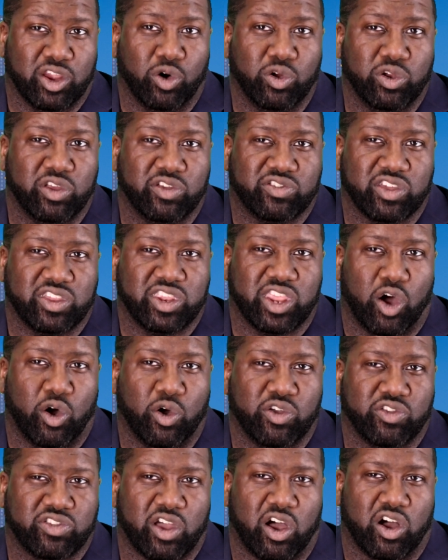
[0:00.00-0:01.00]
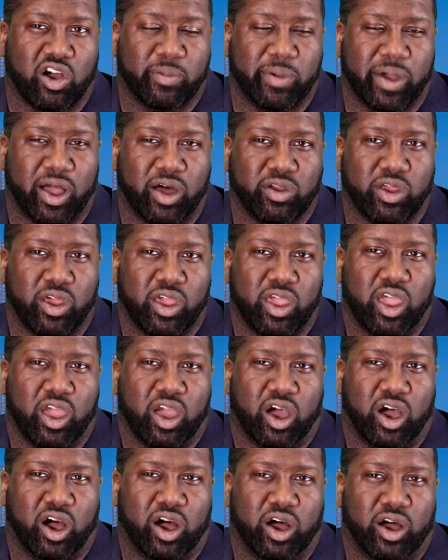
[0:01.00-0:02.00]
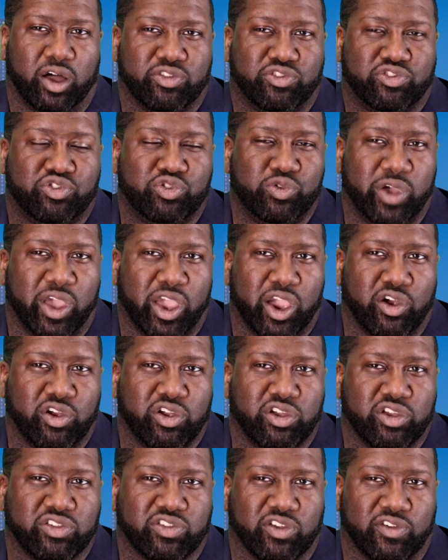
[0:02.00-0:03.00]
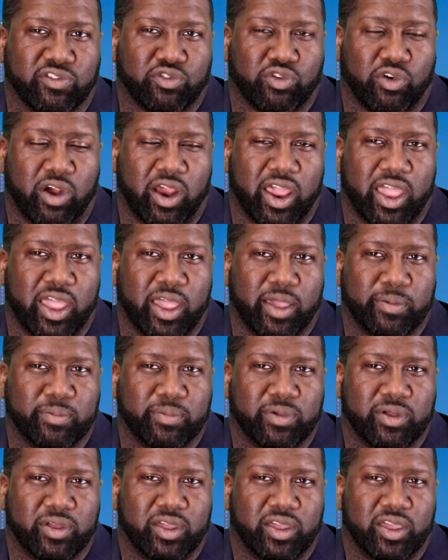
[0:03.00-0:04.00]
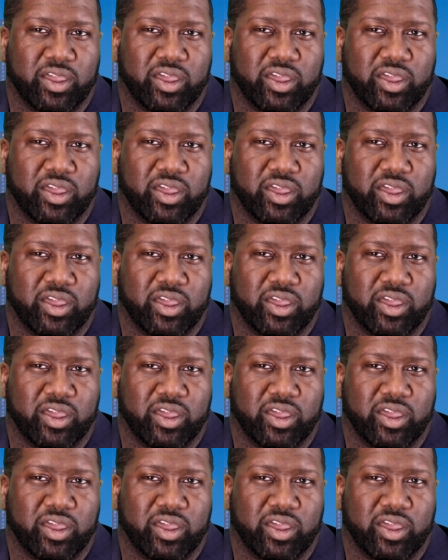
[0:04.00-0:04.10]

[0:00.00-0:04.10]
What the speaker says: Notice that they always talk about two areas of crime